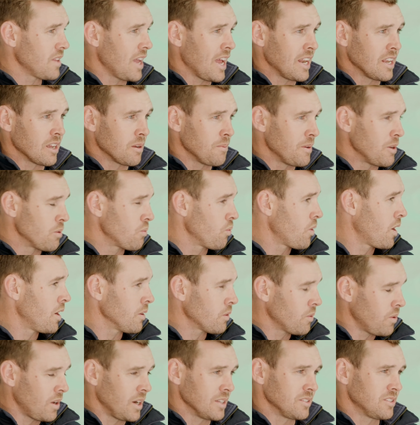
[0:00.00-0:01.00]
and it can be
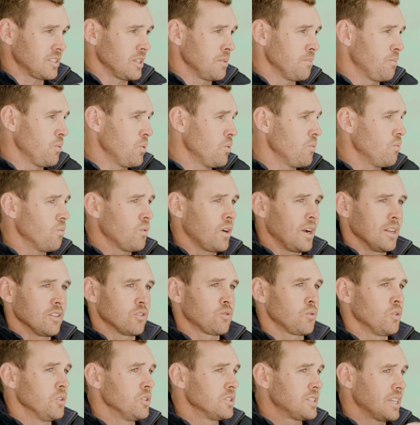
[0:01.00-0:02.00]
quite simple, right
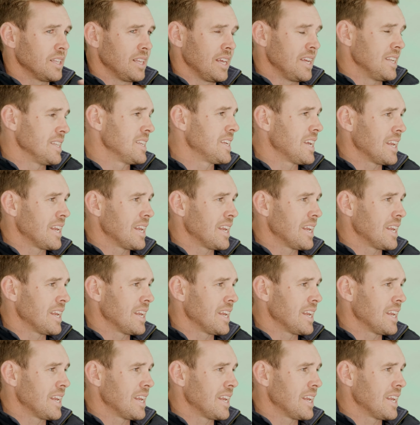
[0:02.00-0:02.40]
through to then